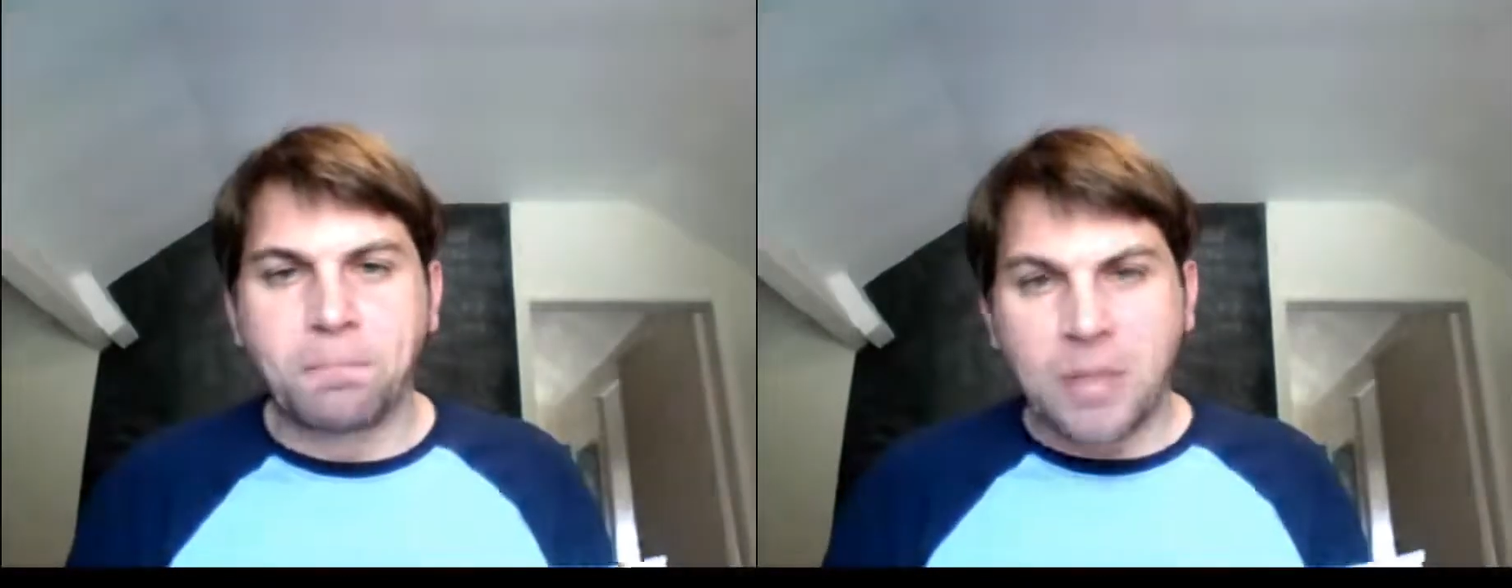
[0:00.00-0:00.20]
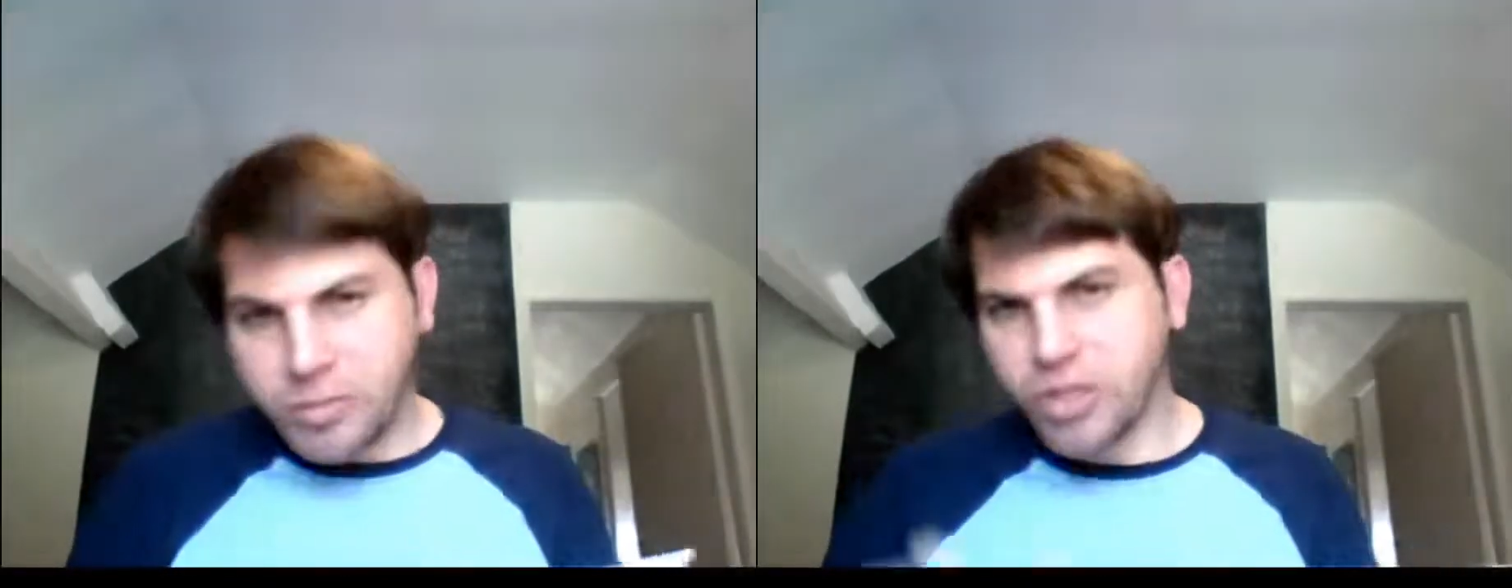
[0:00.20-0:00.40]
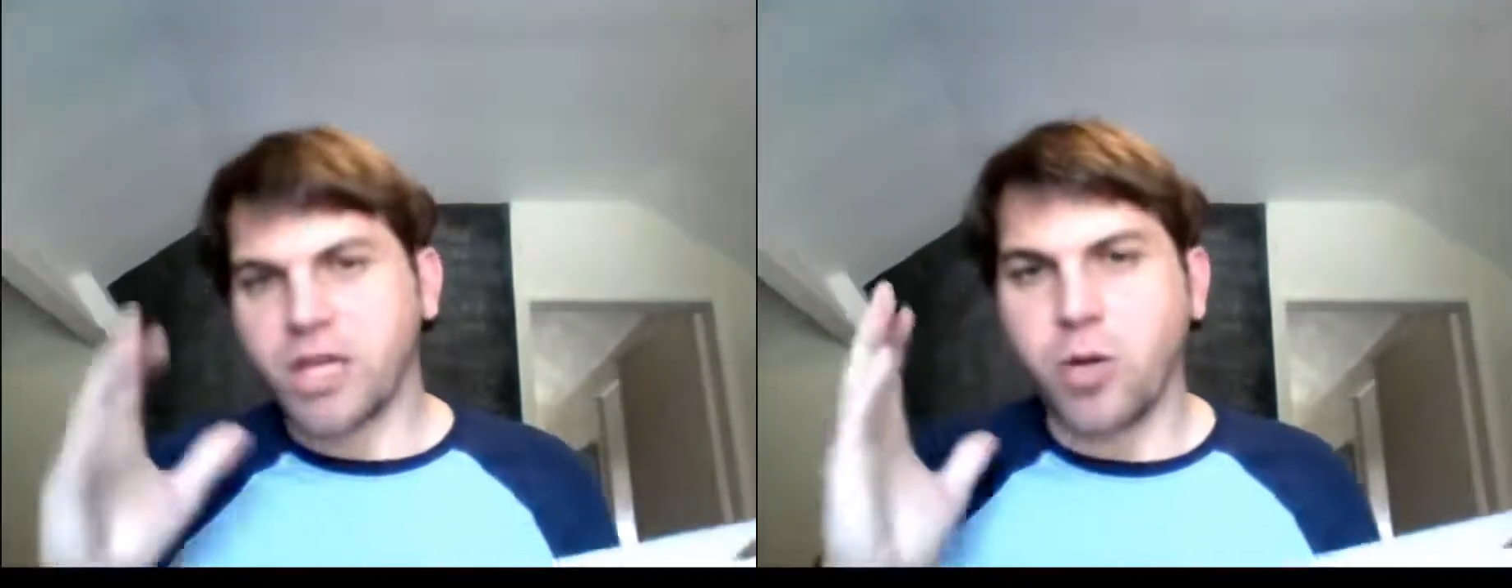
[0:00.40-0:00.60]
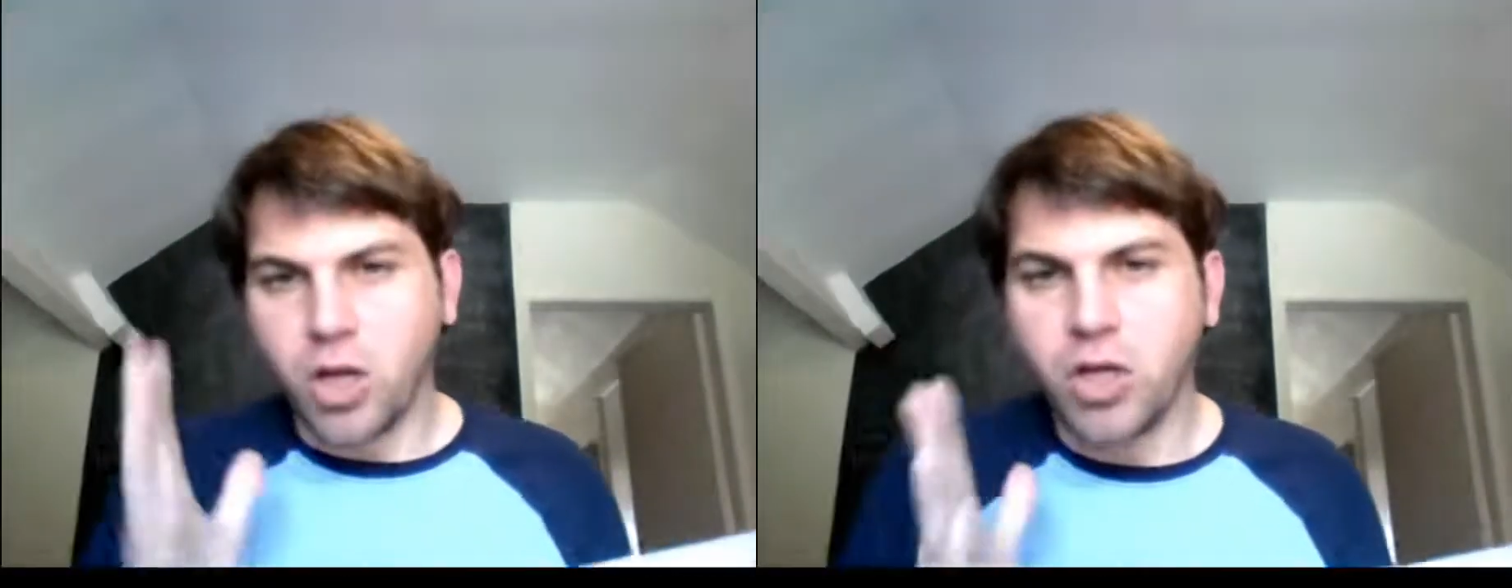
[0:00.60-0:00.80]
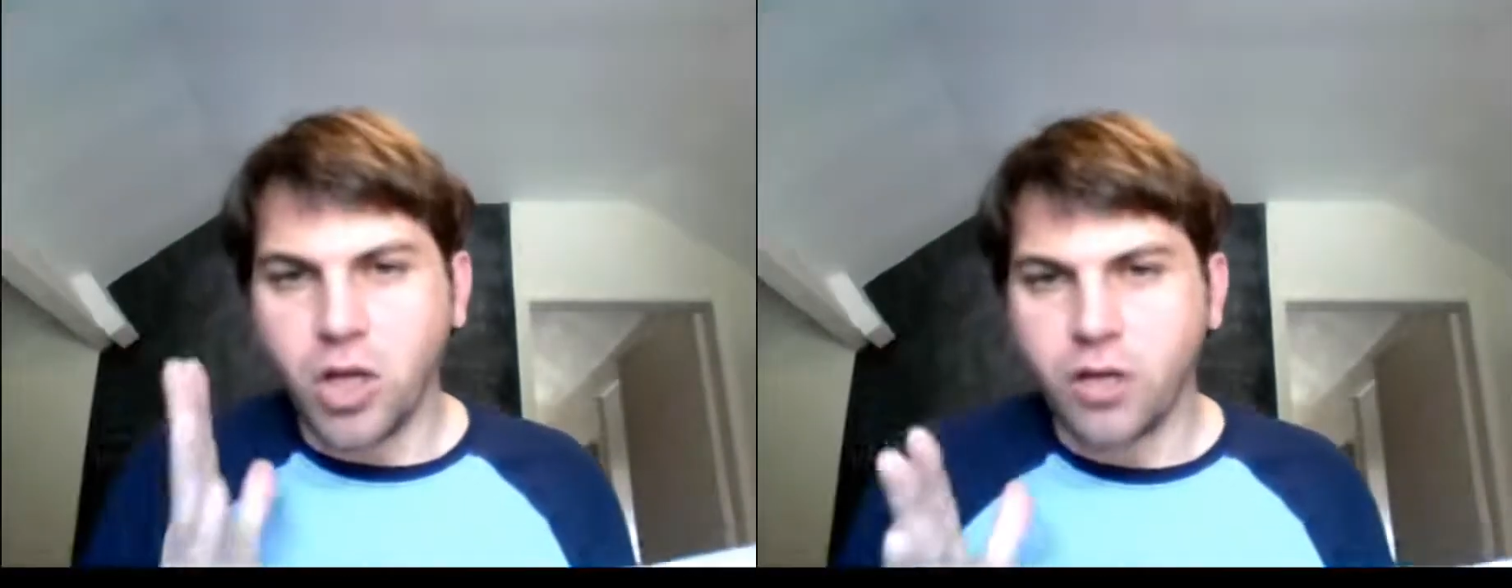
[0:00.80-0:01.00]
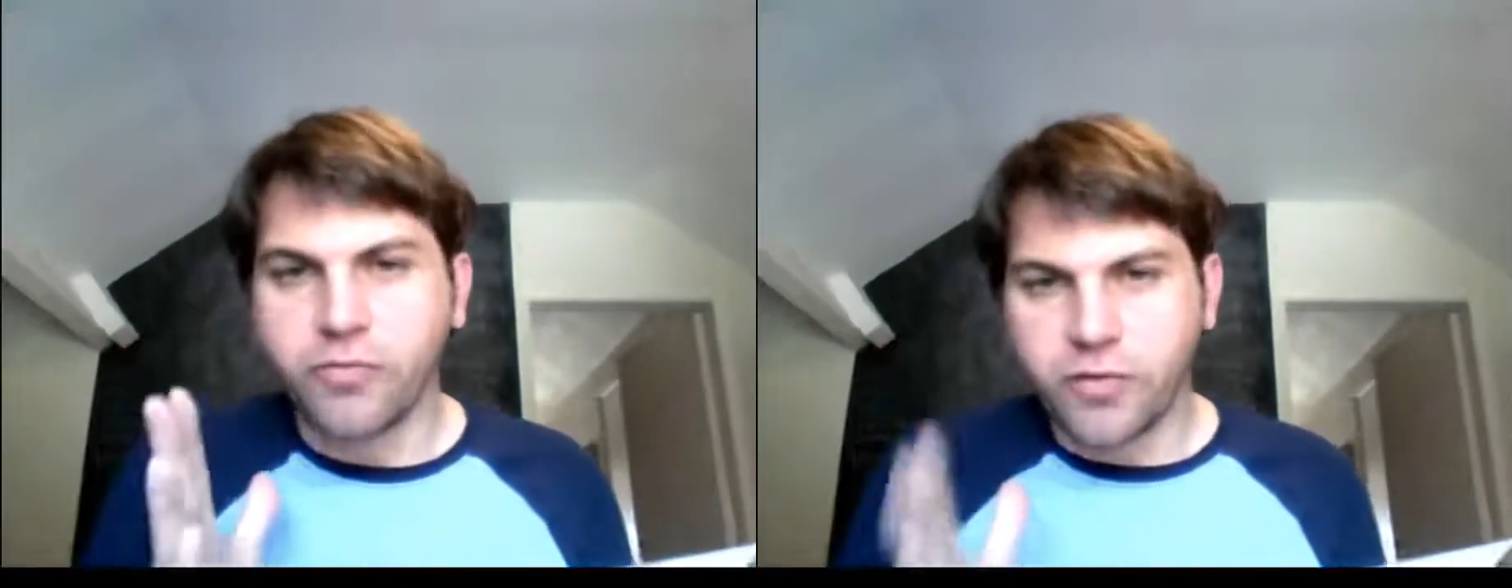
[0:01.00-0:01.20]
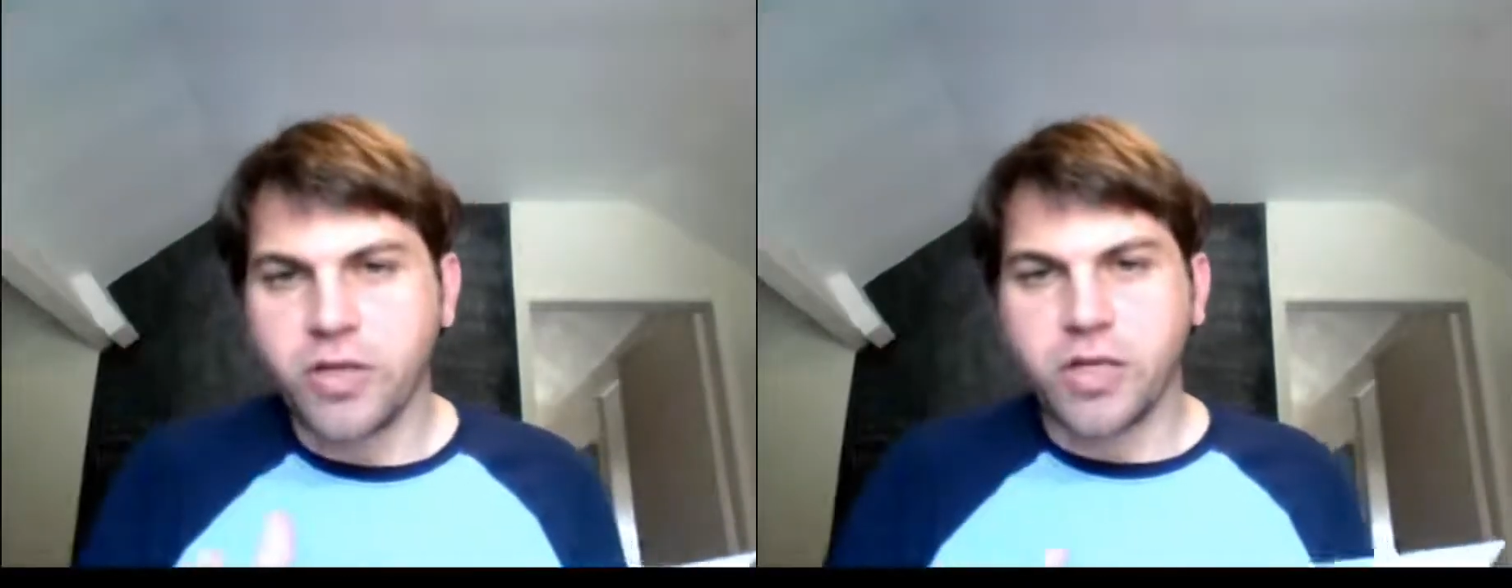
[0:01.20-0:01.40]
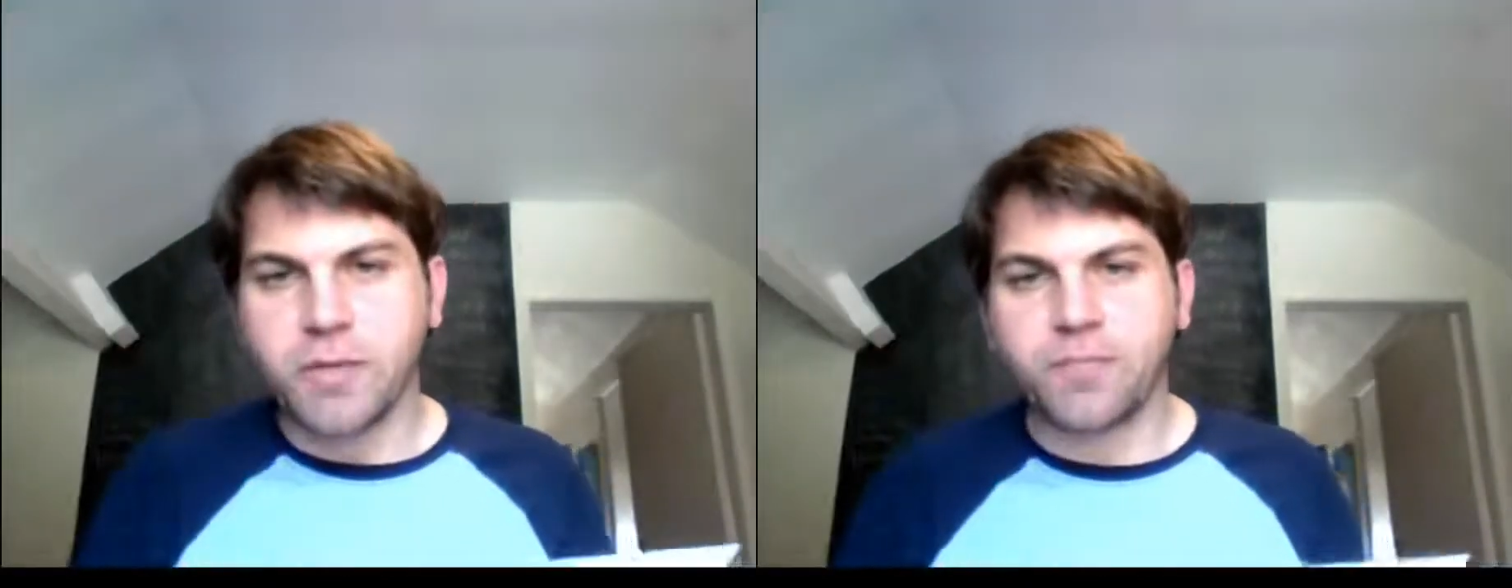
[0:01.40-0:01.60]
But they go a lot, lot
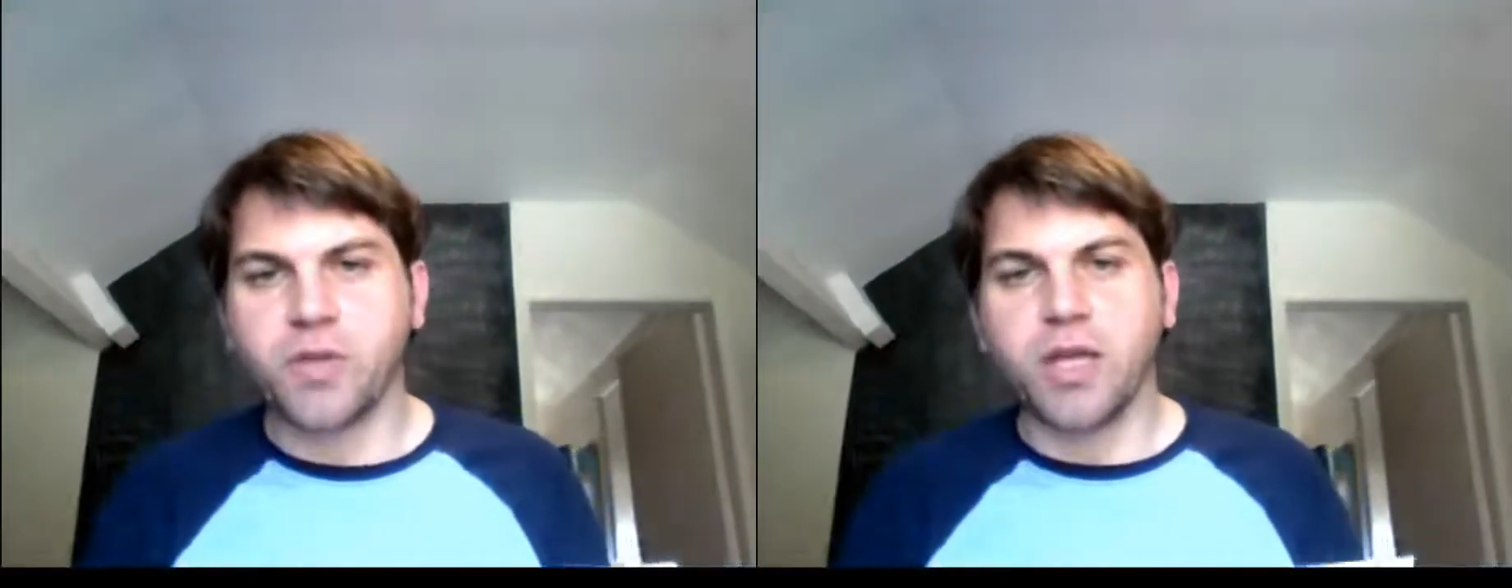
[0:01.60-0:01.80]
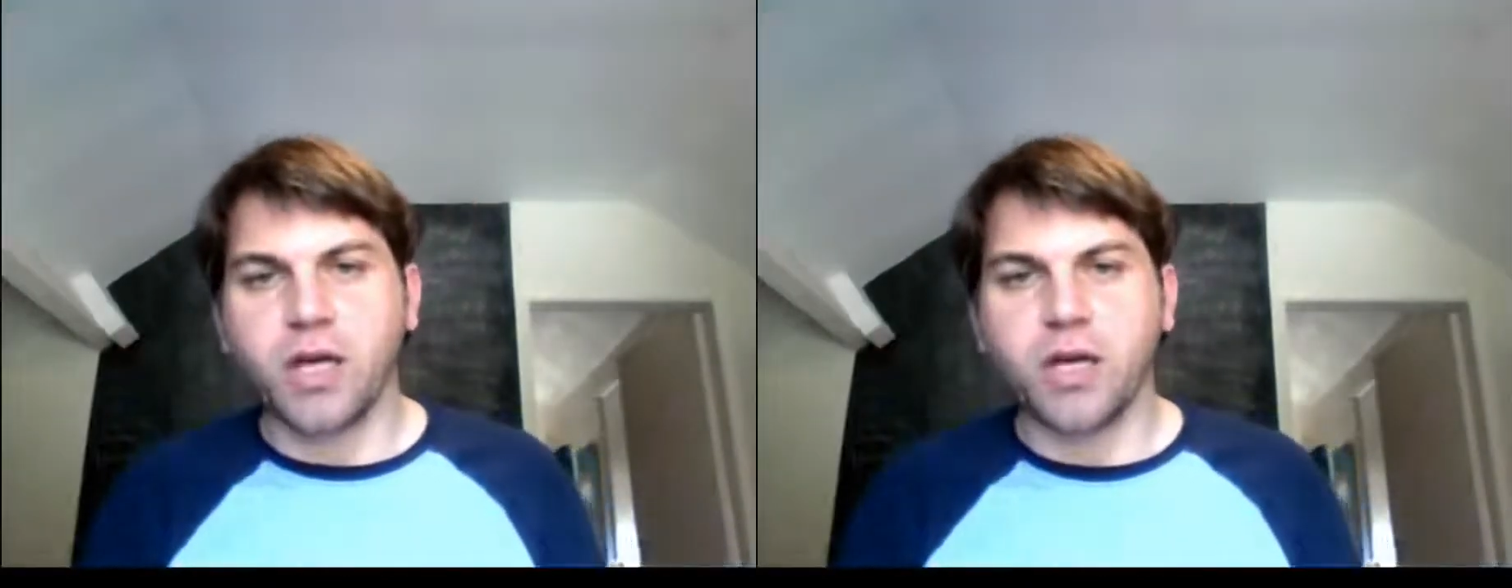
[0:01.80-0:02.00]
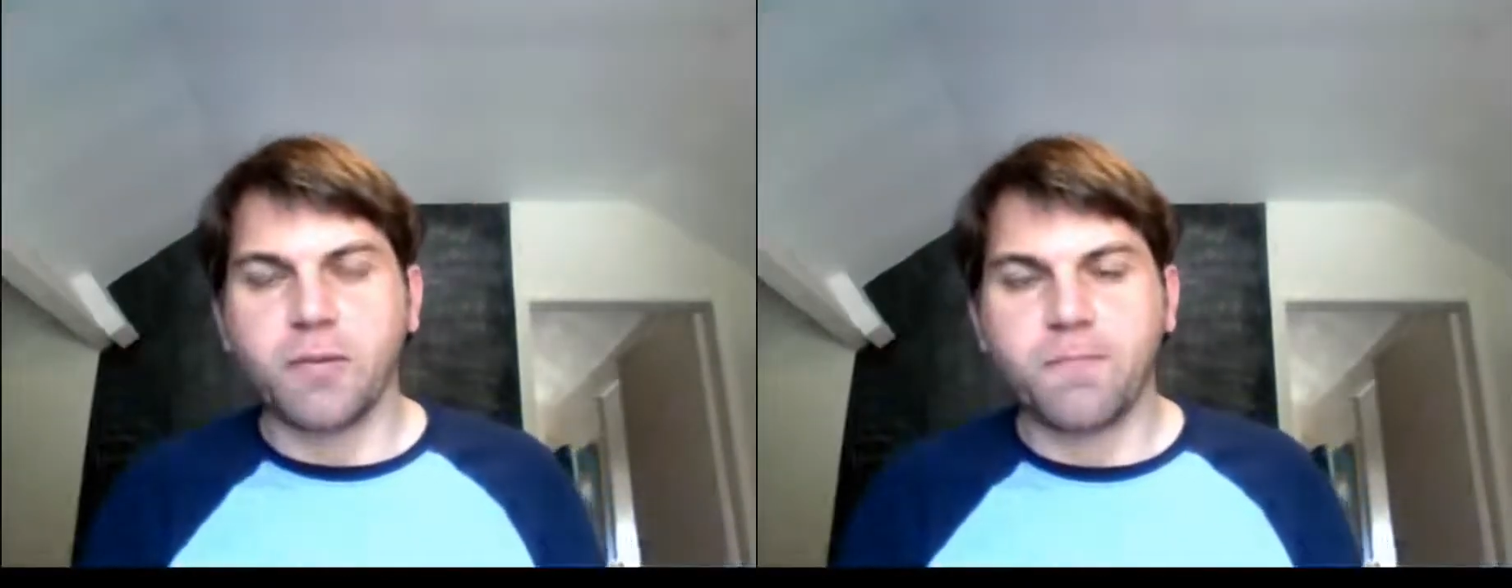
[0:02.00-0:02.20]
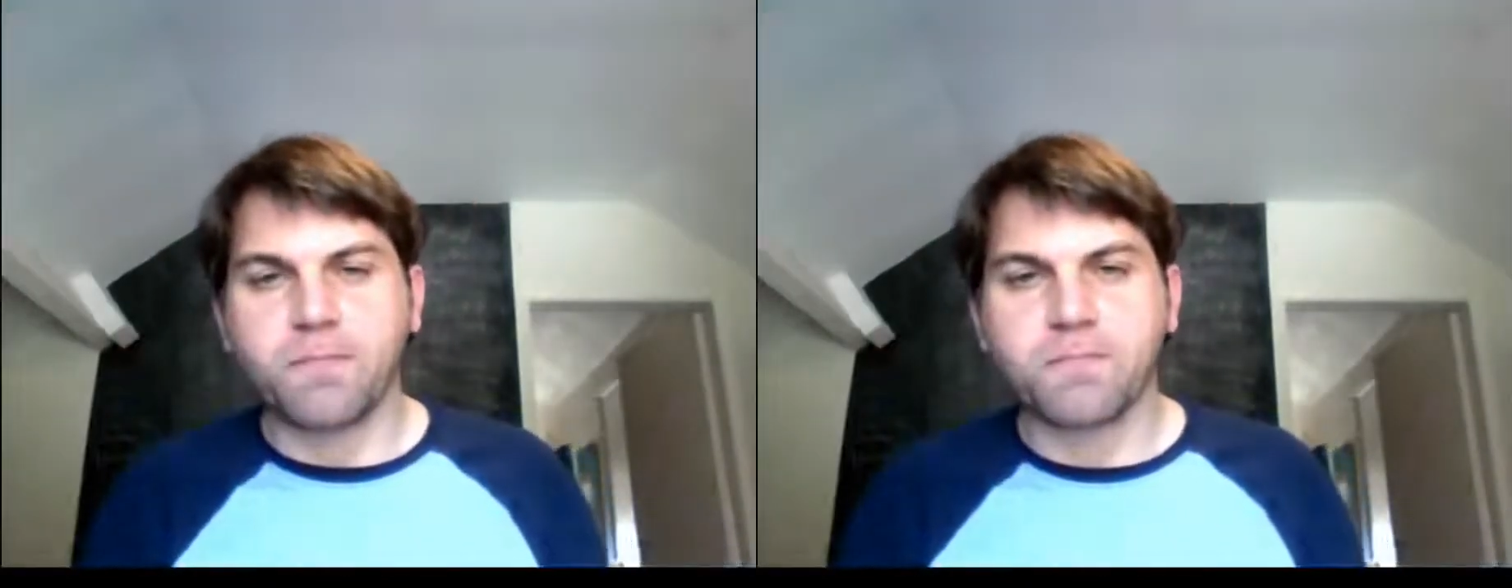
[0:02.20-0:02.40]
further um,